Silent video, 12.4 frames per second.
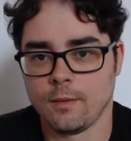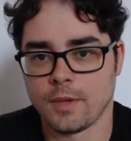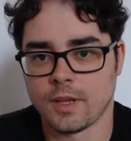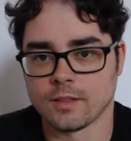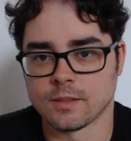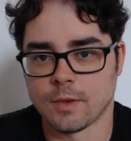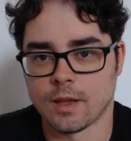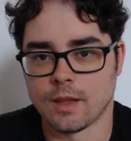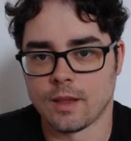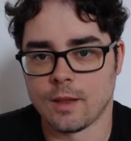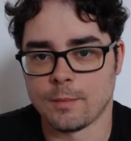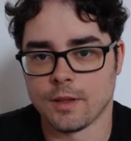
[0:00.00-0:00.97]
because
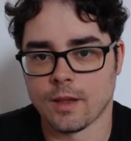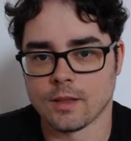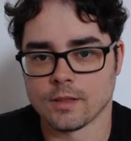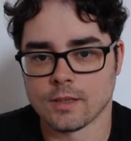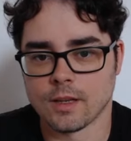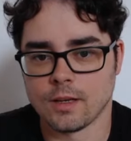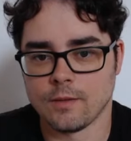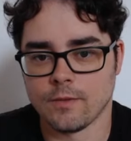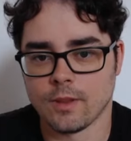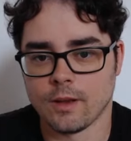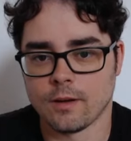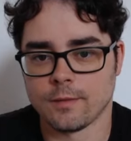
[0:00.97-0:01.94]
my API is not
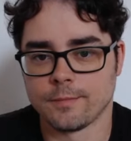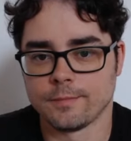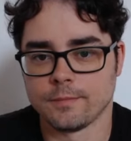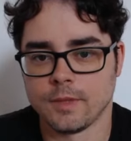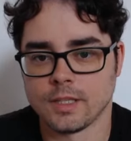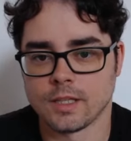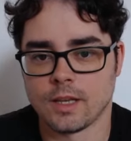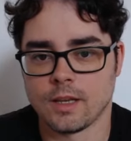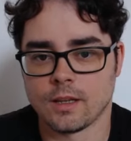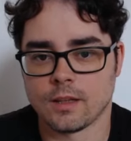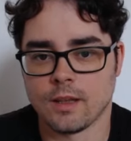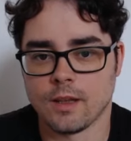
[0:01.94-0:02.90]
even there. Is it
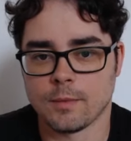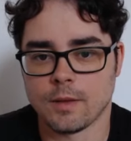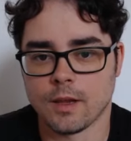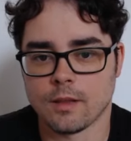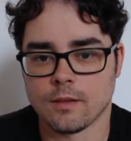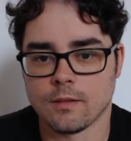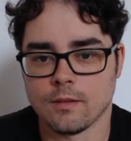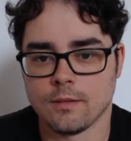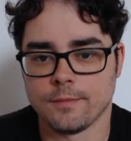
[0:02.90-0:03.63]
hitting the API though?